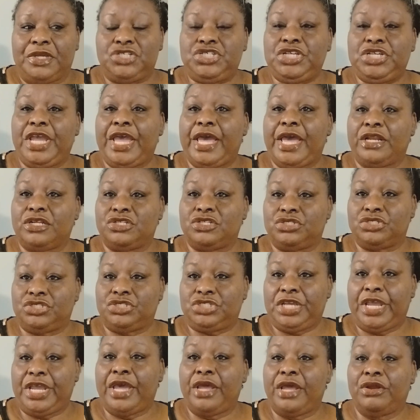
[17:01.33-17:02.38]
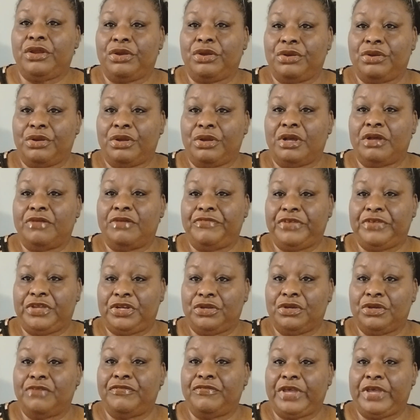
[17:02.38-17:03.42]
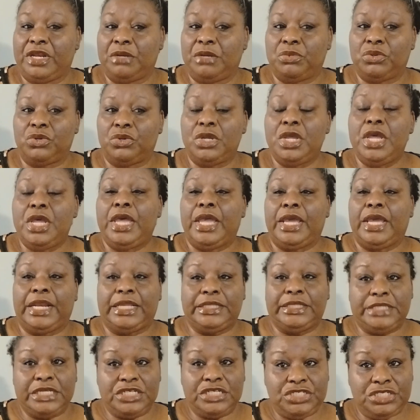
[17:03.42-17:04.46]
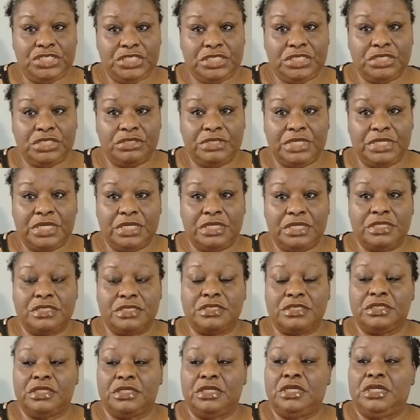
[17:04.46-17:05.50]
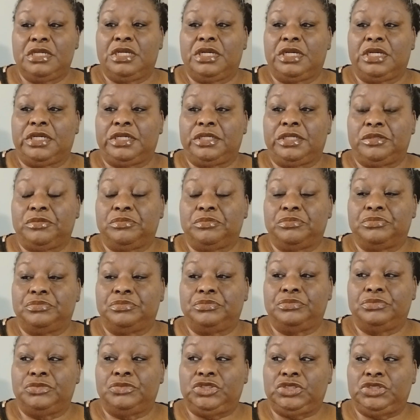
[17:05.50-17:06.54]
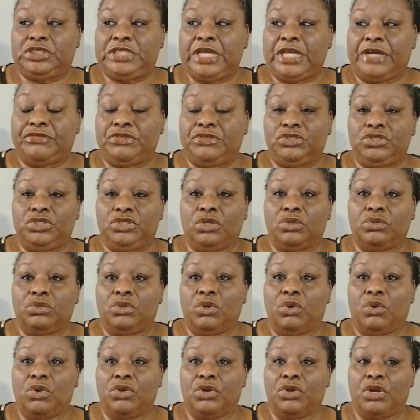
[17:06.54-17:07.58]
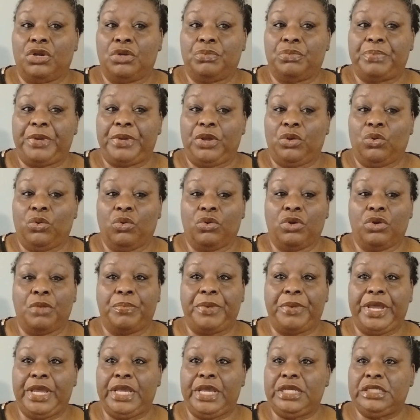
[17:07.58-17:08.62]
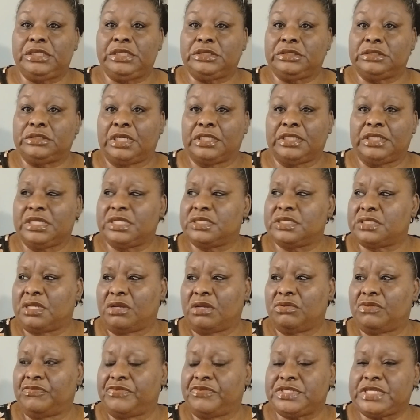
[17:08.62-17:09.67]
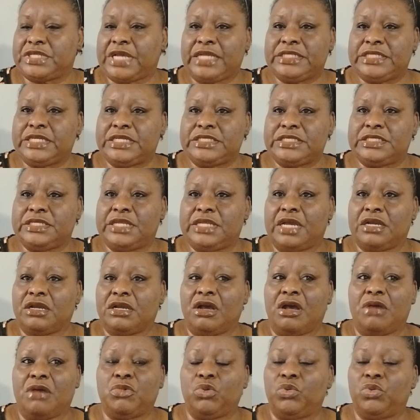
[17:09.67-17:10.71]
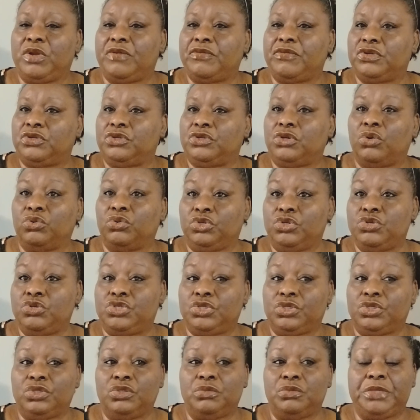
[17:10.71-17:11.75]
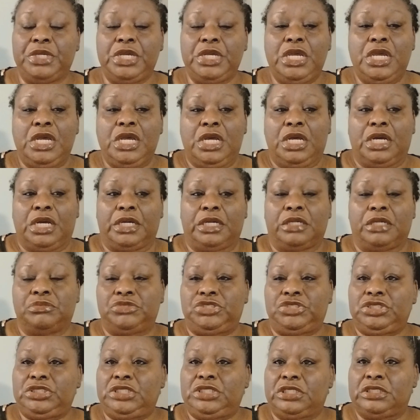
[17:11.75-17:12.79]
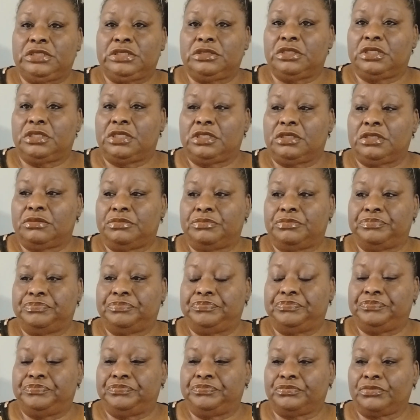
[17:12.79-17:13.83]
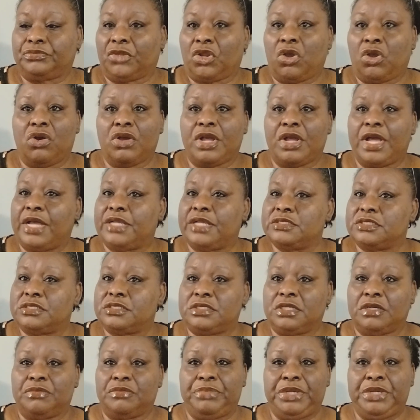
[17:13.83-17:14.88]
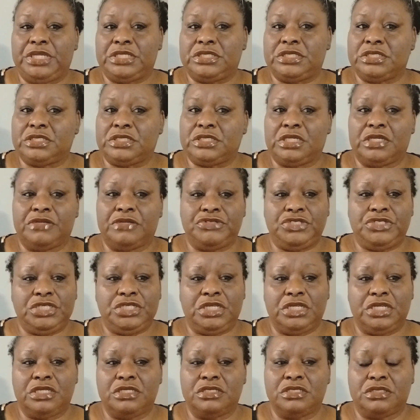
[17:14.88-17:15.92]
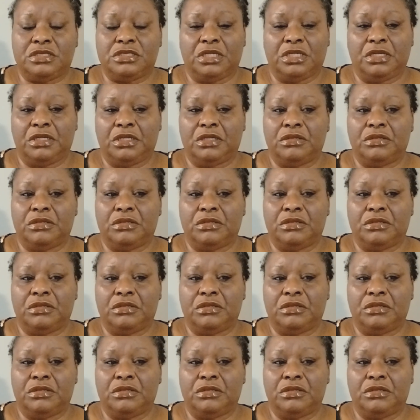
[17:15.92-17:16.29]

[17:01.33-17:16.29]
she had her vendor available, and I think she still does. You just have to go on her page. I think I don't know if it's itasty.com or whatever on YouTube. She does all kinds of stuff, business stuff. She does